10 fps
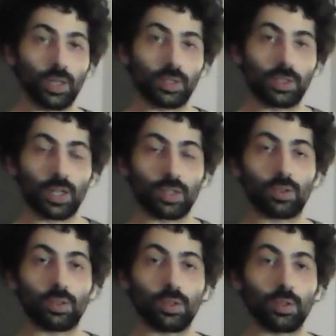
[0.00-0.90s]
attract
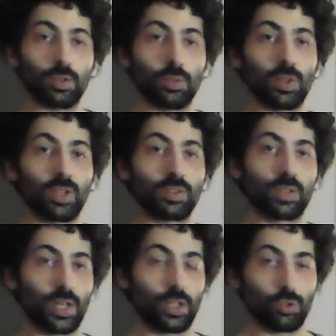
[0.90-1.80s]
the biggest
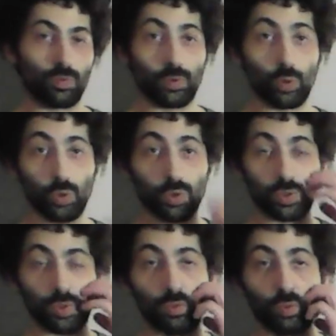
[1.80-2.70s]
range of
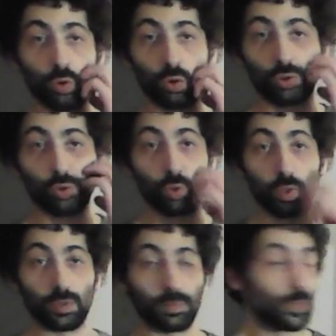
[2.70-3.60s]
viewers for your story.